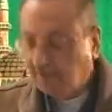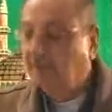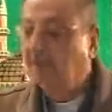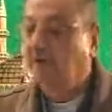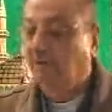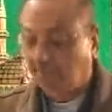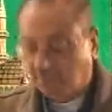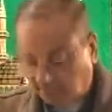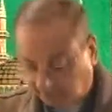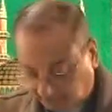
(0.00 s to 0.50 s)

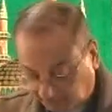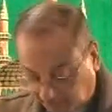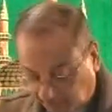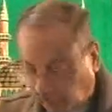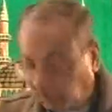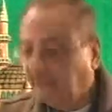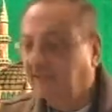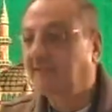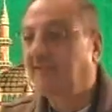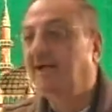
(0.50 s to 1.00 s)

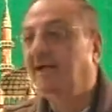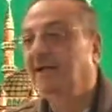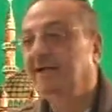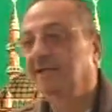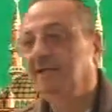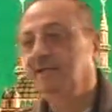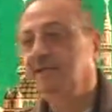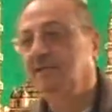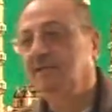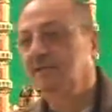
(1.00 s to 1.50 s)
Maftuhatani.
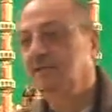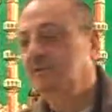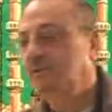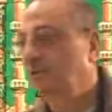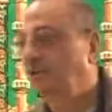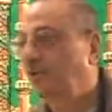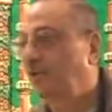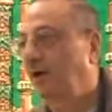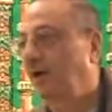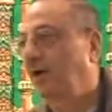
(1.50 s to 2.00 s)
The
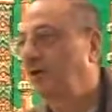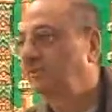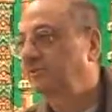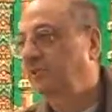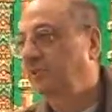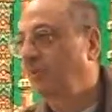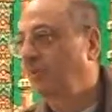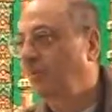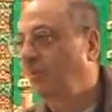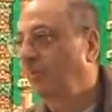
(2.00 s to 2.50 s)
two cars
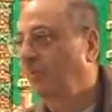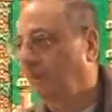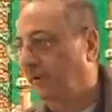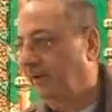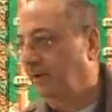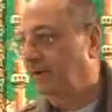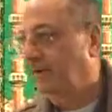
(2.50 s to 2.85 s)
are open.